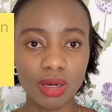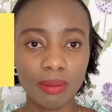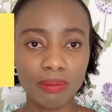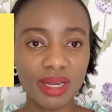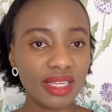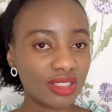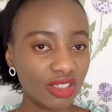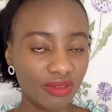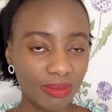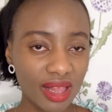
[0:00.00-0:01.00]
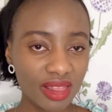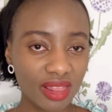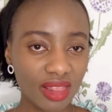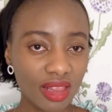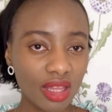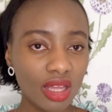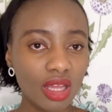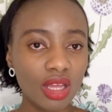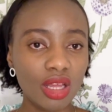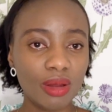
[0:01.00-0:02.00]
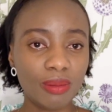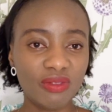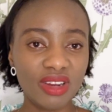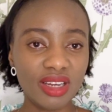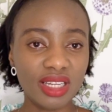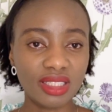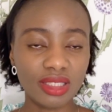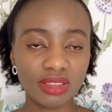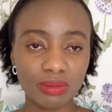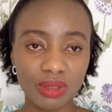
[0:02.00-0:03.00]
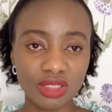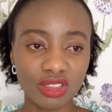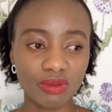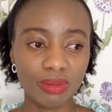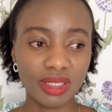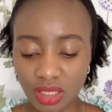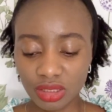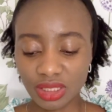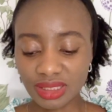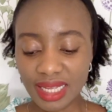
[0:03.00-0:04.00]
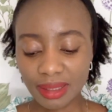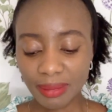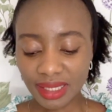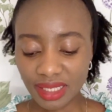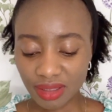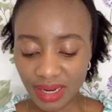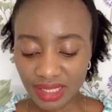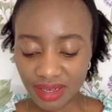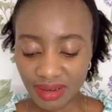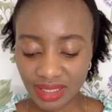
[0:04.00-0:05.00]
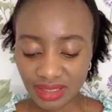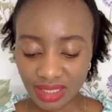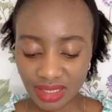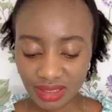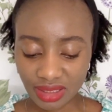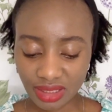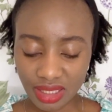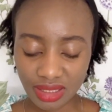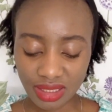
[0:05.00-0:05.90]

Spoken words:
place of birth, very related to the place of birth. Just like the marking criteria says, it says